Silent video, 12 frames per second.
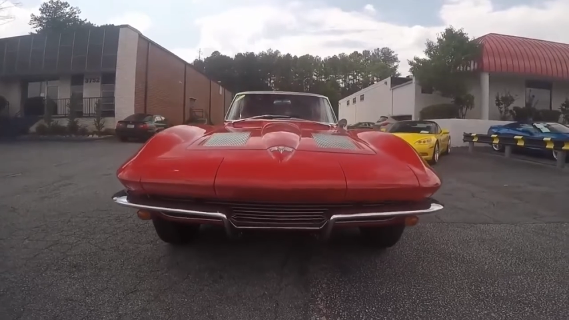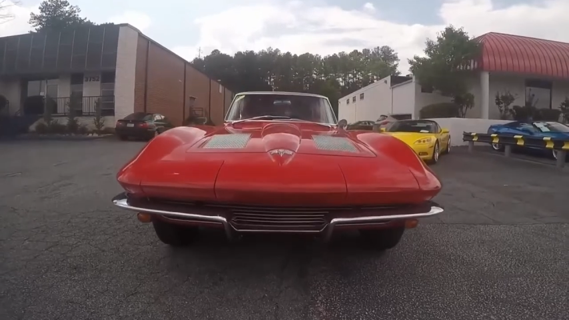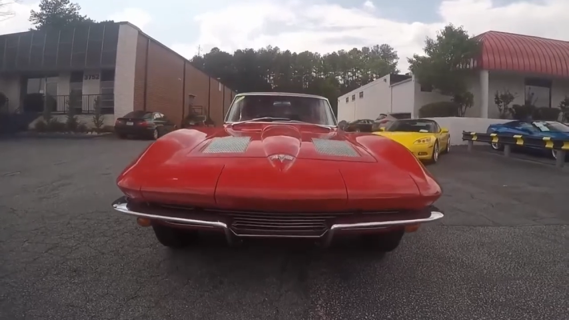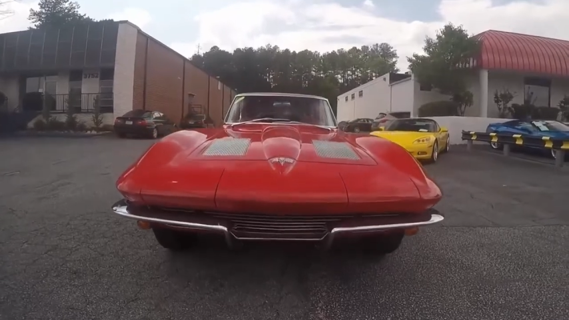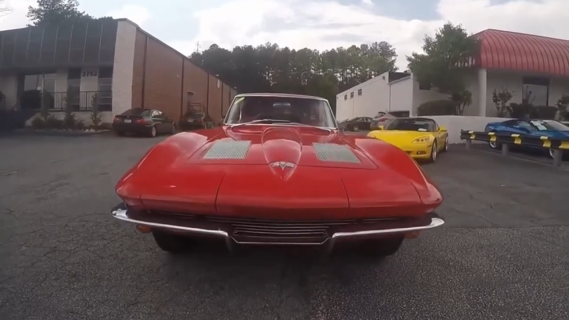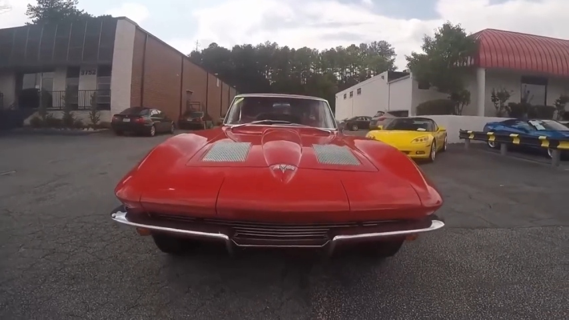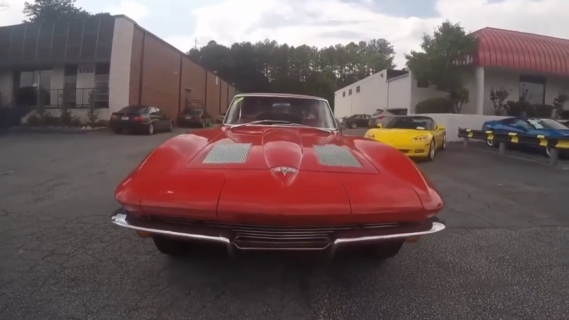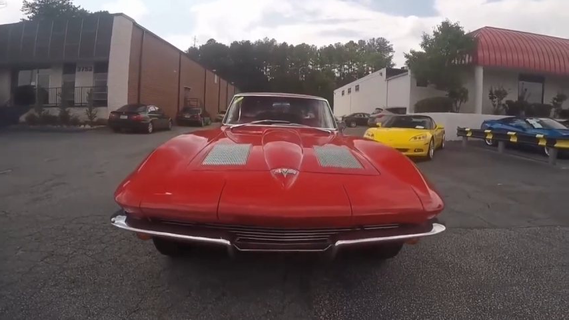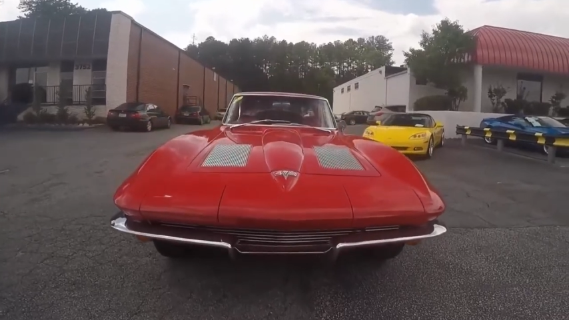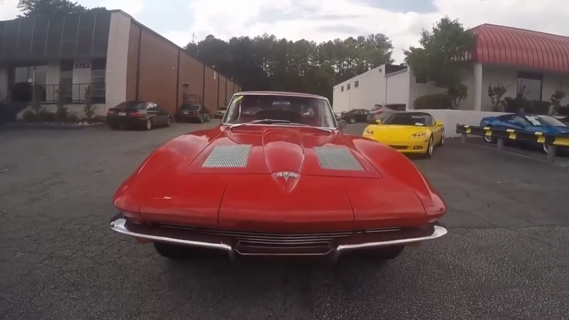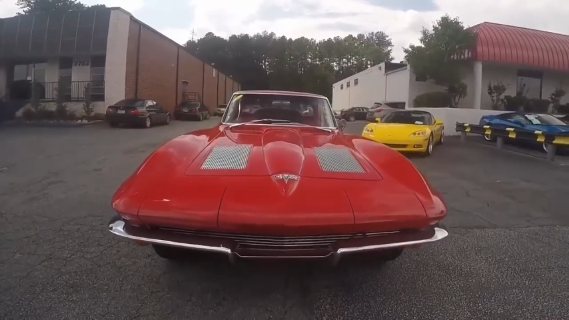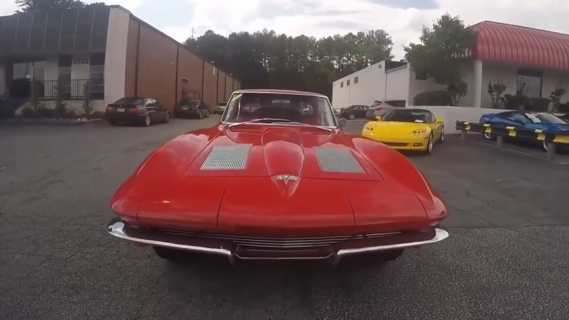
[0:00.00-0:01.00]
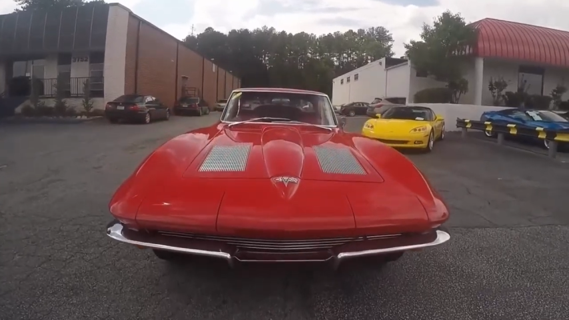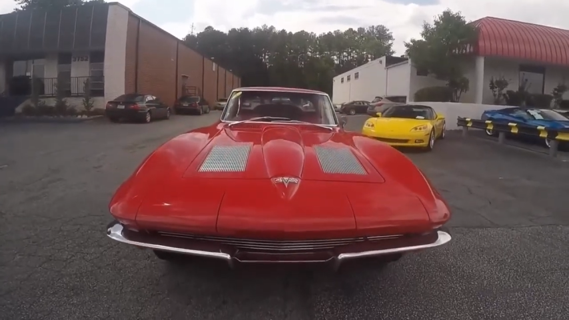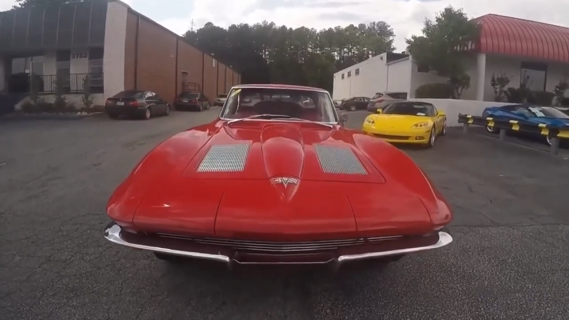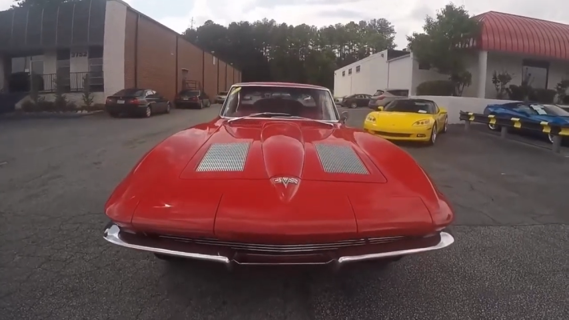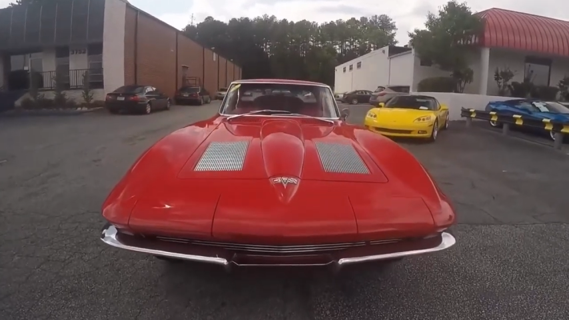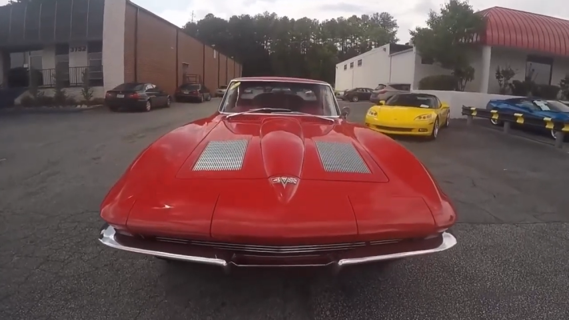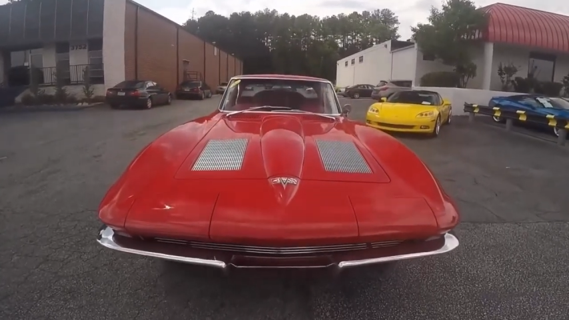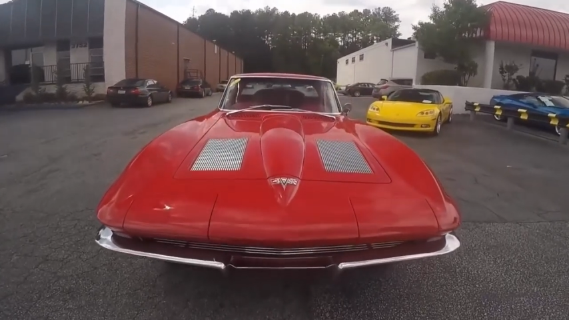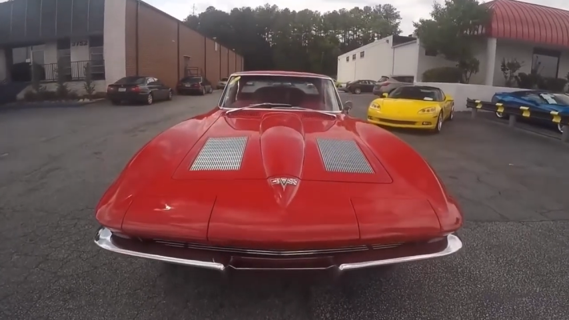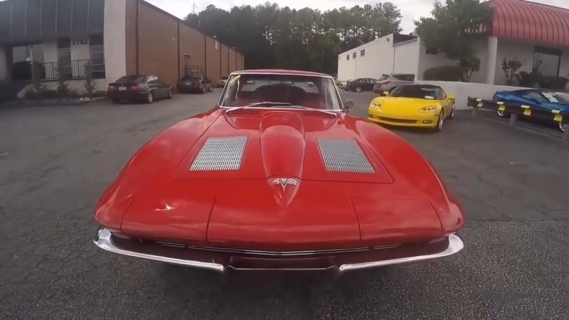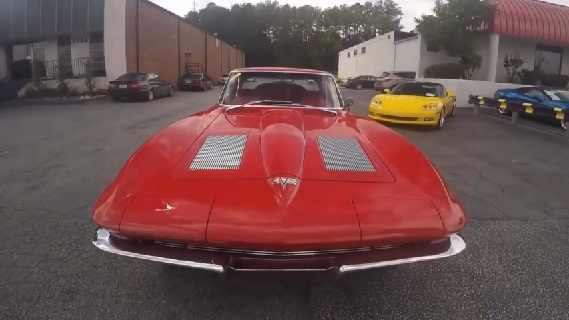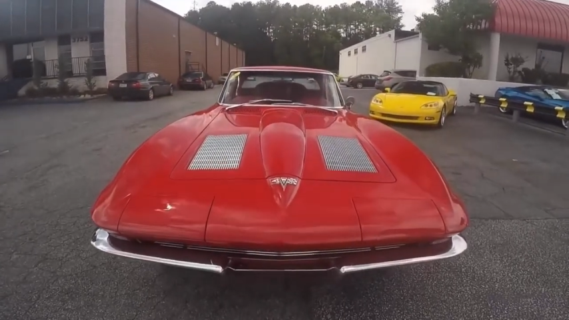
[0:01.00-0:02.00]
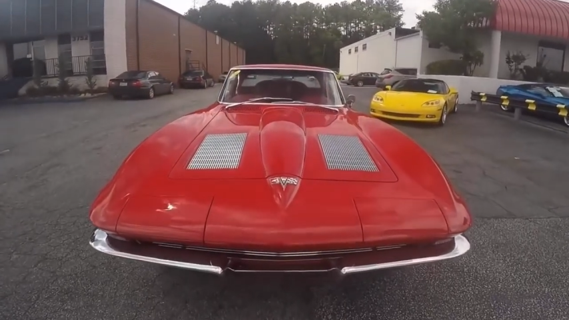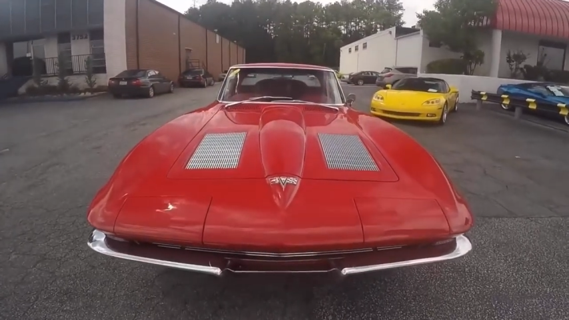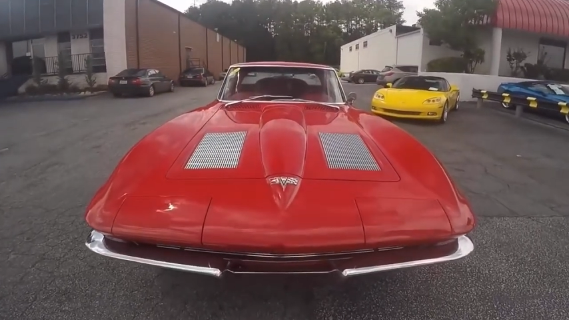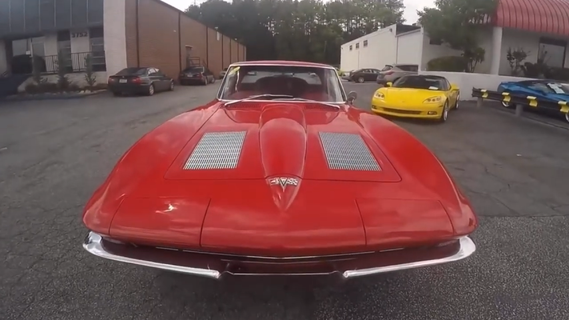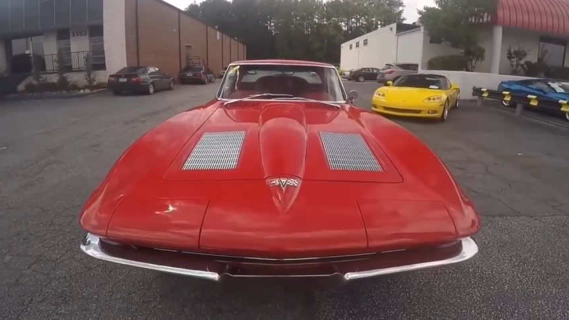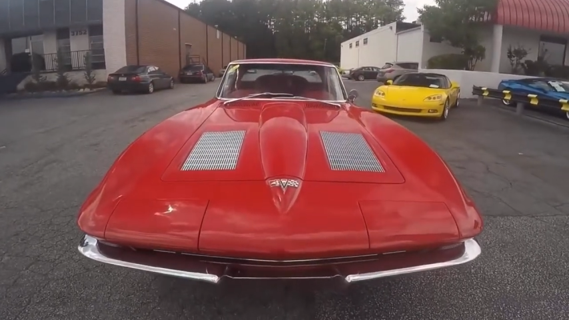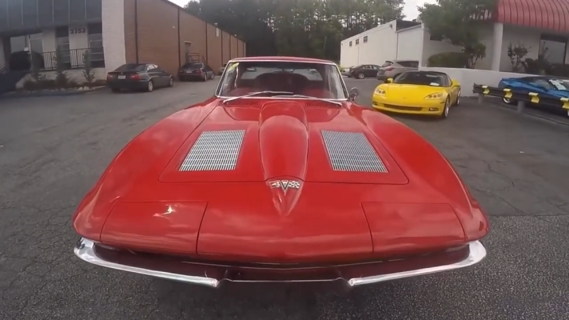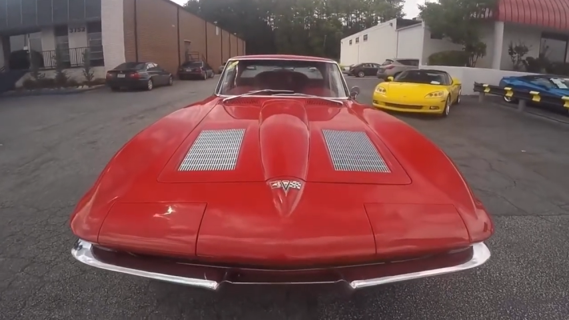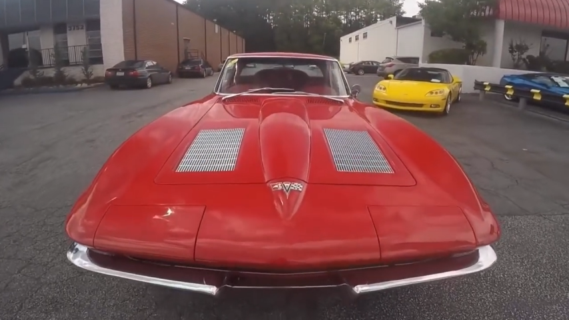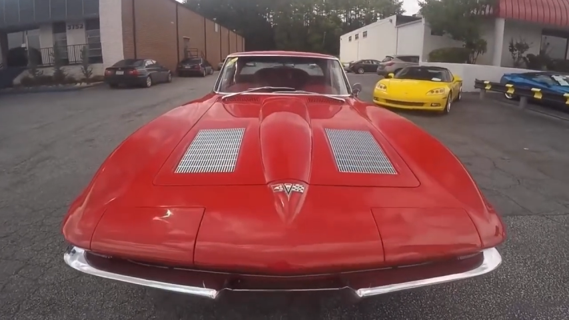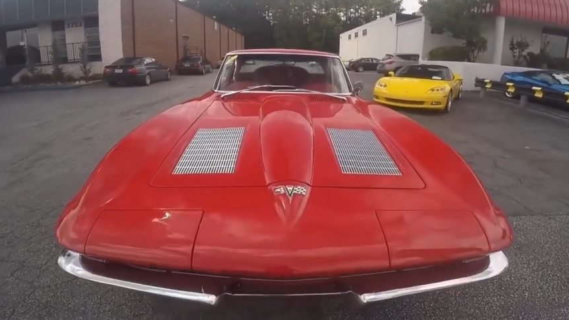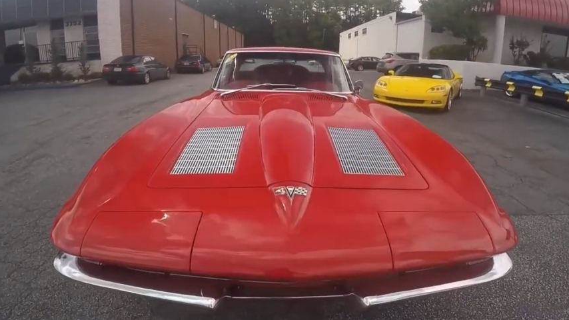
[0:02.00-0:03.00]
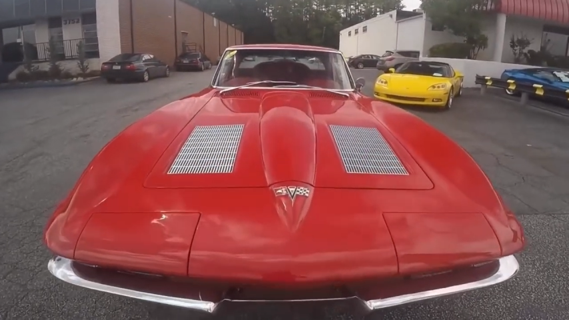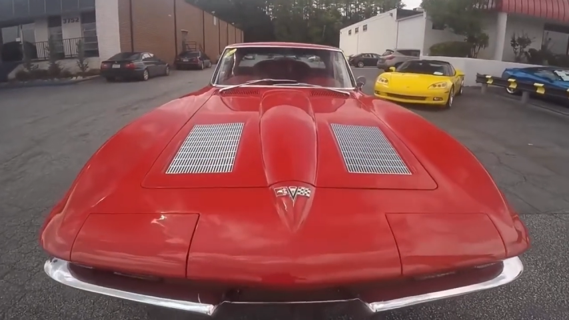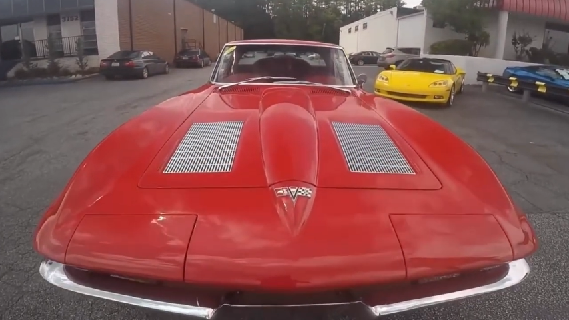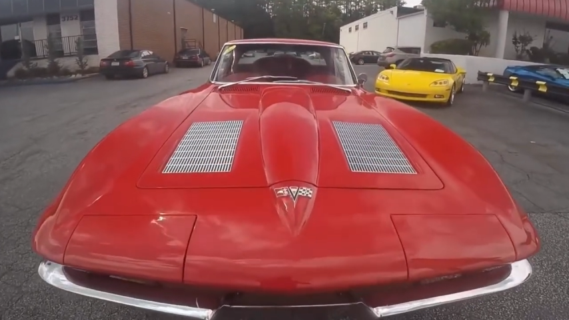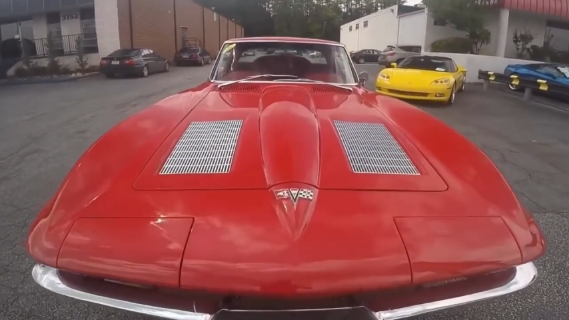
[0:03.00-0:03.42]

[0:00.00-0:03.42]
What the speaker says: Nobody's mouth can be seen.